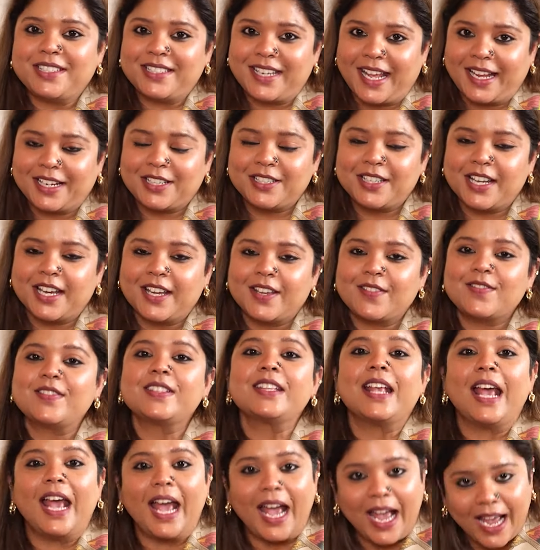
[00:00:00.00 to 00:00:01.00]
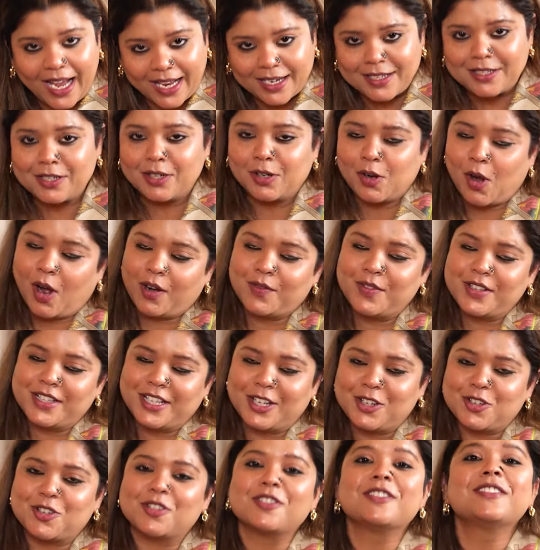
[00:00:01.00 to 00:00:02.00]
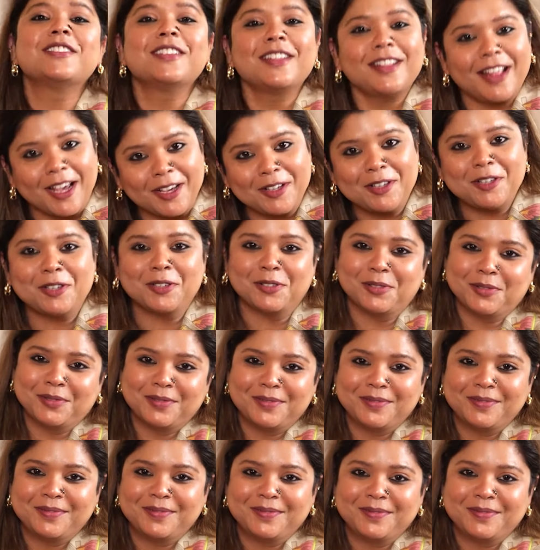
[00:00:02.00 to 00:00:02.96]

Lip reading: tech dives and conversations. Thank you.